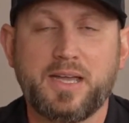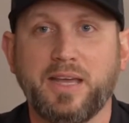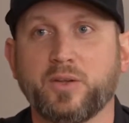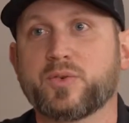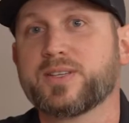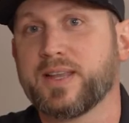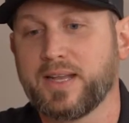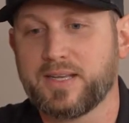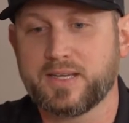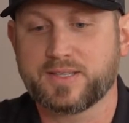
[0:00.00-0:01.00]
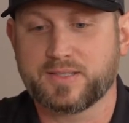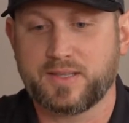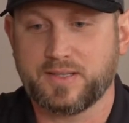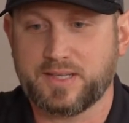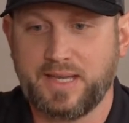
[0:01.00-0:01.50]
And the reason that is
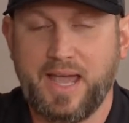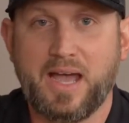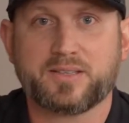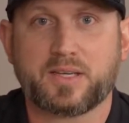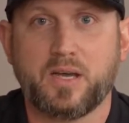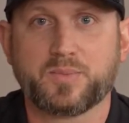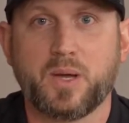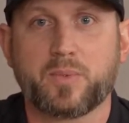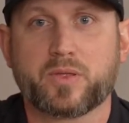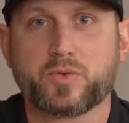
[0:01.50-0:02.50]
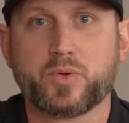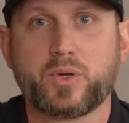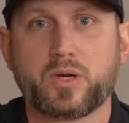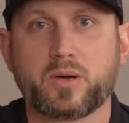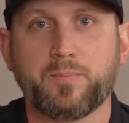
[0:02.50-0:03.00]
it's a gas that comes up through
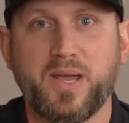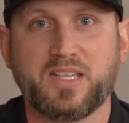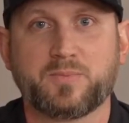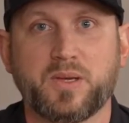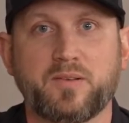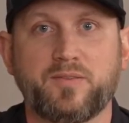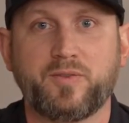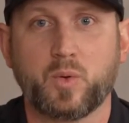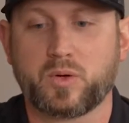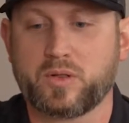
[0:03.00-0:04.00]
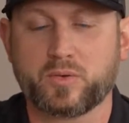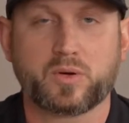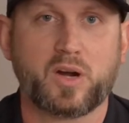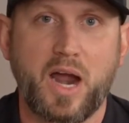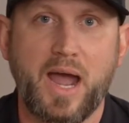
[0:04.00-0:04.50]
your basement floor, through
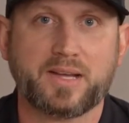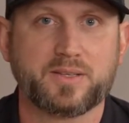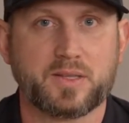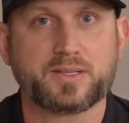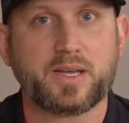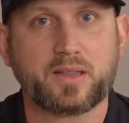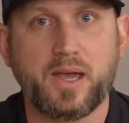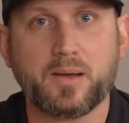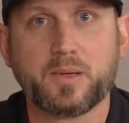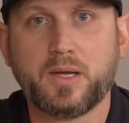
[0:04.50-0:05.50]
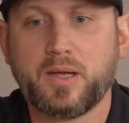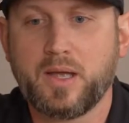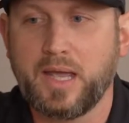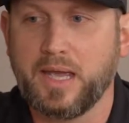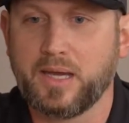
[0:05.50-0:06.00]
cracks and things like that.
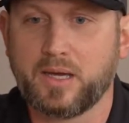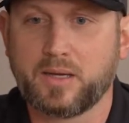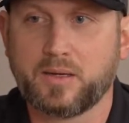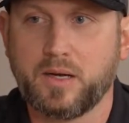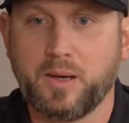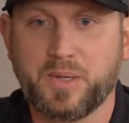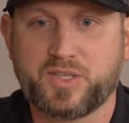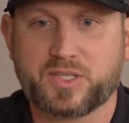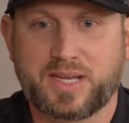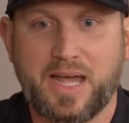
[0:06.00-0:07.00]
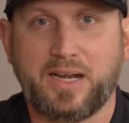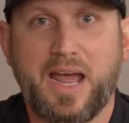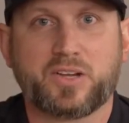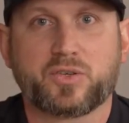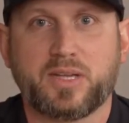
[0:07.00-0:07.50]
And it just kind of
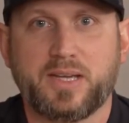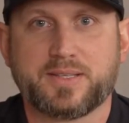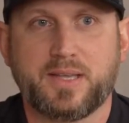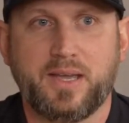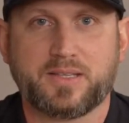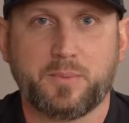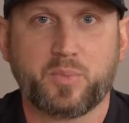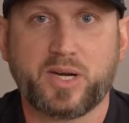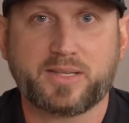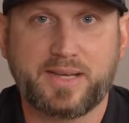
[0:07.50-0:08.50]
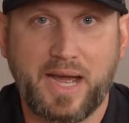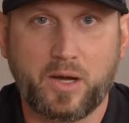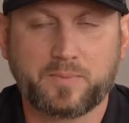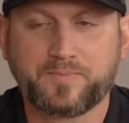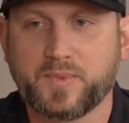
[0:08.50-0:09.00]
naturally, as it breaks
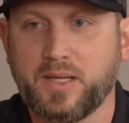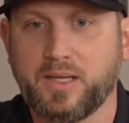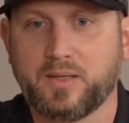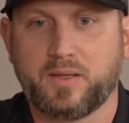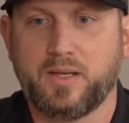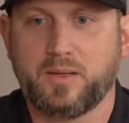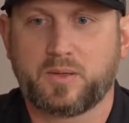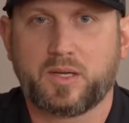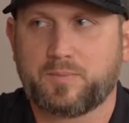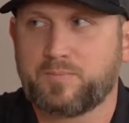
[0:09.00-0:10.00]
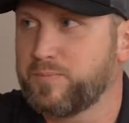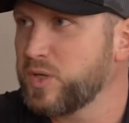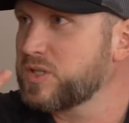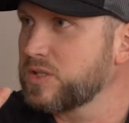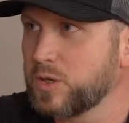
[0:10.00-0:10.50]
down, it
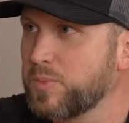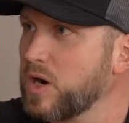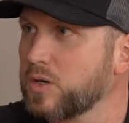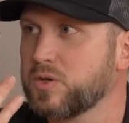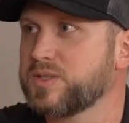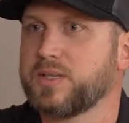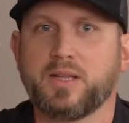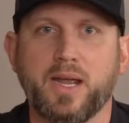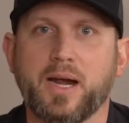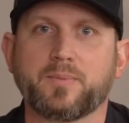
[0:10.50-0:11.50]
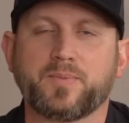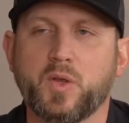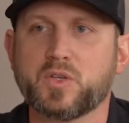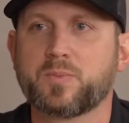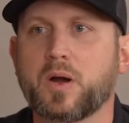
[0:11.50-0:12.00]
puts little particles into the air.
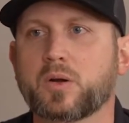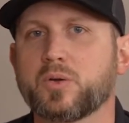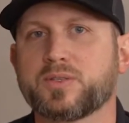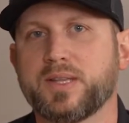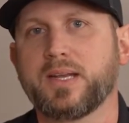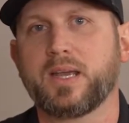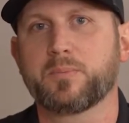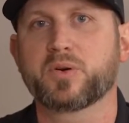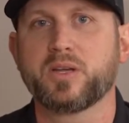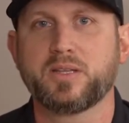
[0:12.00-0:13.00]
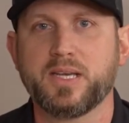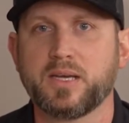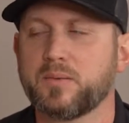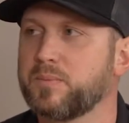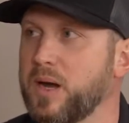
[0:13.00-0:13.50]
Those particles then get breathed
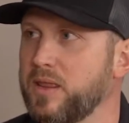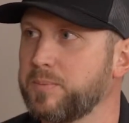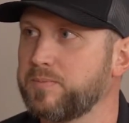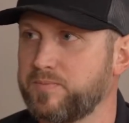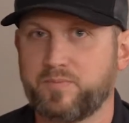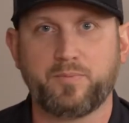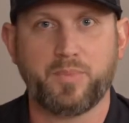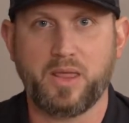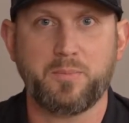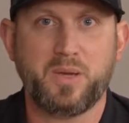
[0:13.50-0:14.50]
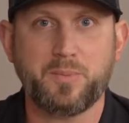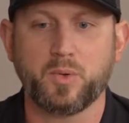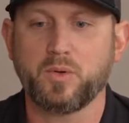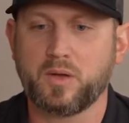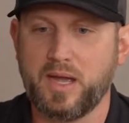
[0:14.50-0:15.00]
in by the
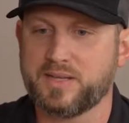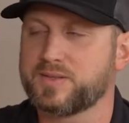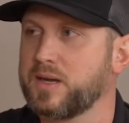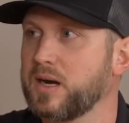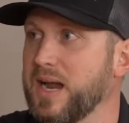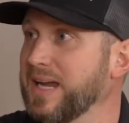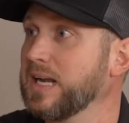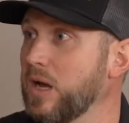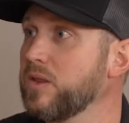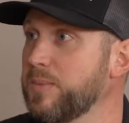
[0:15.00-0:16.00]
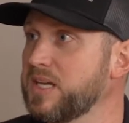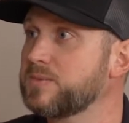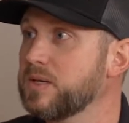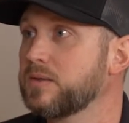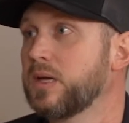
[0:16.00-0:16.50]
people as they're hanging out in the basement.